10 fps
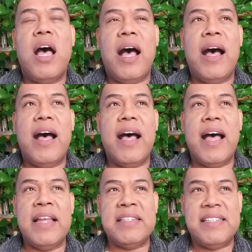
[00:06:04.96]

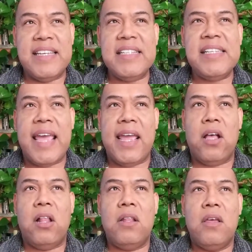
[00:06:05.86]
a
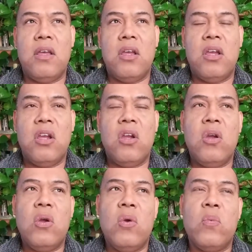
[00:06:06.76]
detail
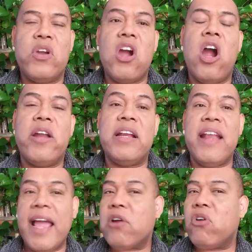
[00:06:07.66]
regarding
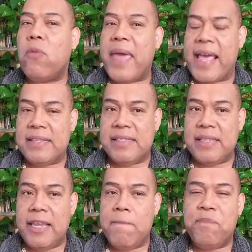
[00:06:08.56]

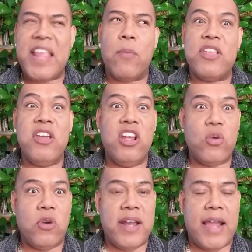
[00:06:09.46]
necromancy. Now, when you hear the
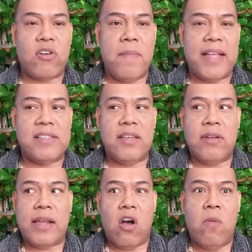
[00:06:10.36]
word necromancy, you go
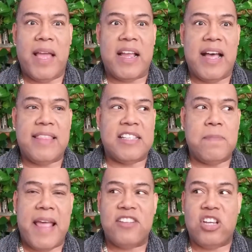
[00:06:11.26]
like, "Oh my God, that's
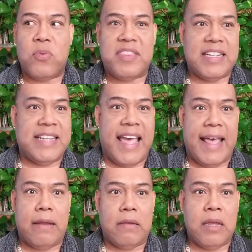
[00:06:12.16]
magic with the
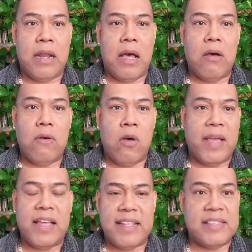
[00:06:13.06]
dead." You know, "Oh my
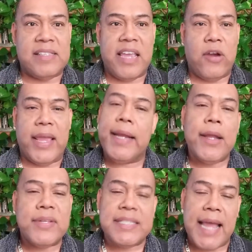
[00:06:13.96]
God, that's scary."
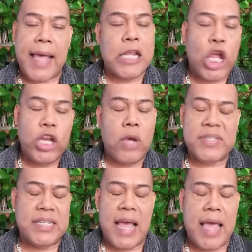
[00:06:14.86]
No, it's not. No,
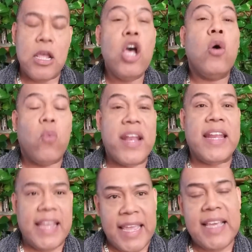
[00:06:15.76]
it's not. What
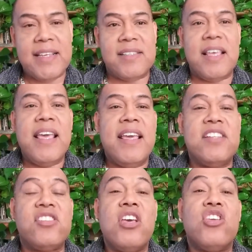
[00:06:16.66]
it is,
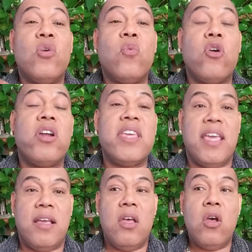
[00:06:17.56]
it's you're
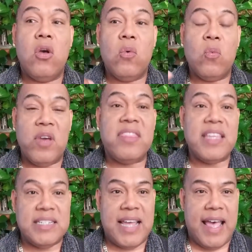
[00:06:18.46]
working with
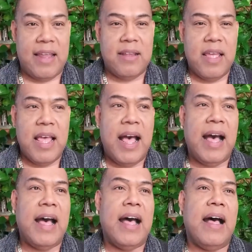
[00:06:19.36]
the dead.
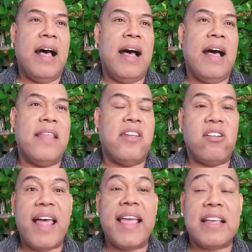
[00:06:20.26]
They're
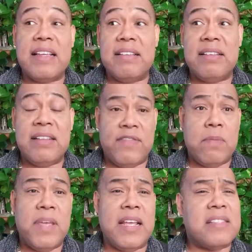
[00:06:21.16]
like
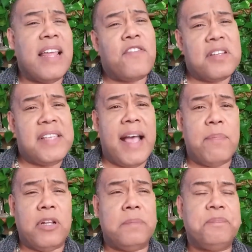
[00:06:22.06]
living beings. Like, for
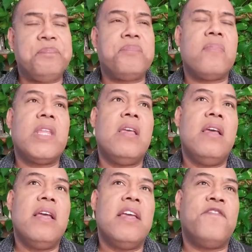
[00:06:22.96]
example,
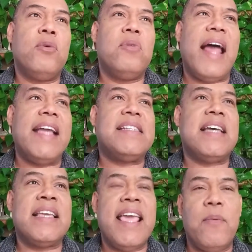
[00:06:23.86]
if you light
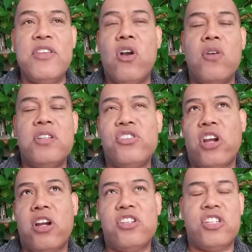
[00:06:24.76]
when you go into
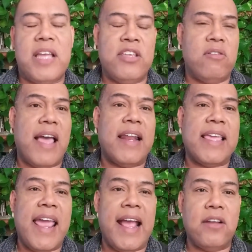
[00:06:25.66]
church and you light a
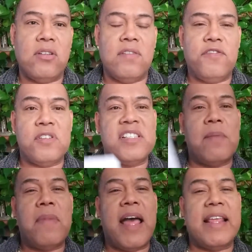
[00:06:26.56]
candle for
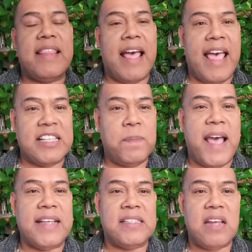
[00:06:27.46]
somebody that has
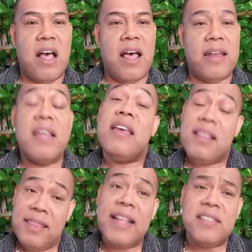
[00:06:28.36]
passed on,
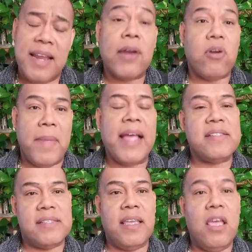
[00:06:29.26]
that's
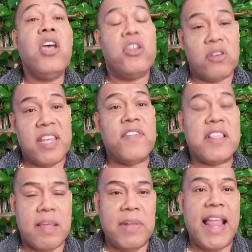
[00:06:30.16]
necromancy. You're
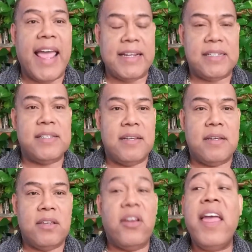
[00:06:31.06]
giving them light.
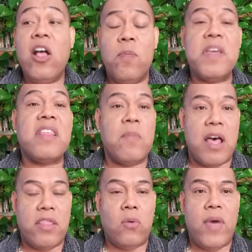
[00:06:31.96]
You're helping them
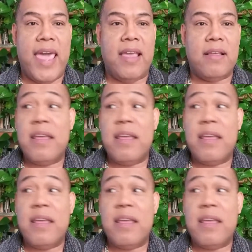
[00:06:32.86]
on their way.